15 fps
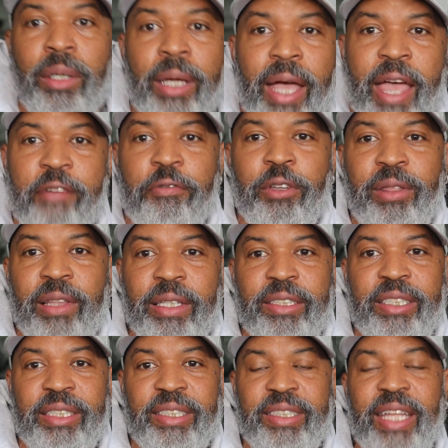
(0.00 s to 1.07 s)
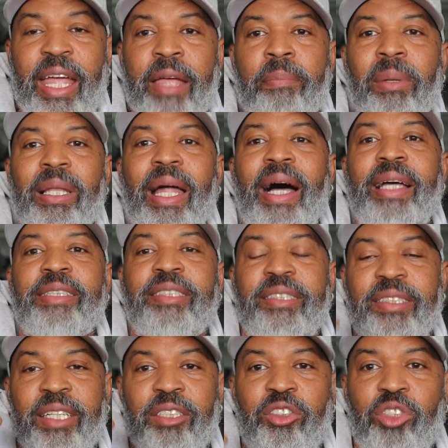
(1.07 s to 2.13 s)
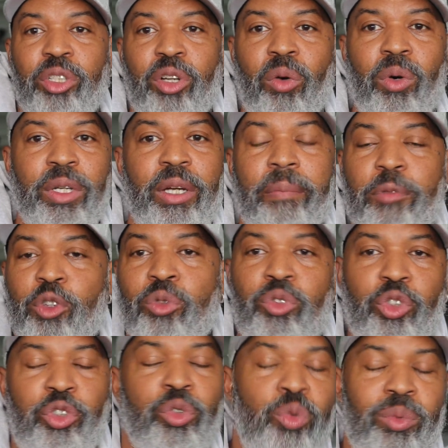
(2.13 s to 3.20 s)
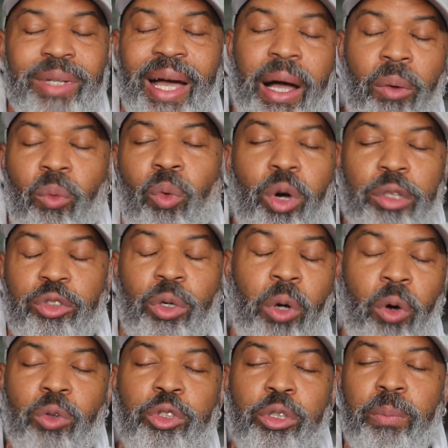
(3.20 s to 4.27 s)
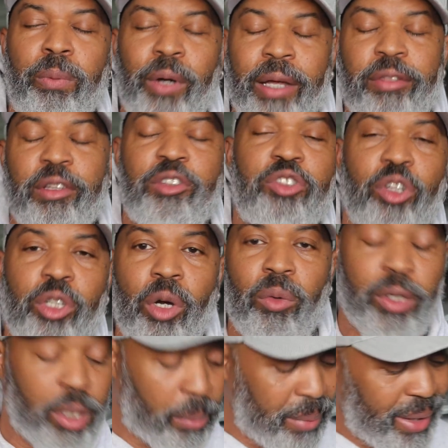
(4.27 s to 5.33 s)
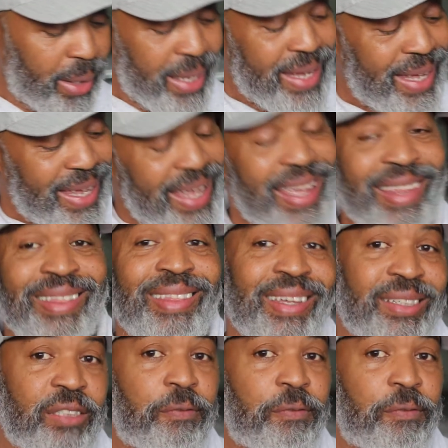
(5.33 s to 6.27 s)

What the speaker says: everything stabilizes as you're going up. You do not want to hold your breath as you're going up. In this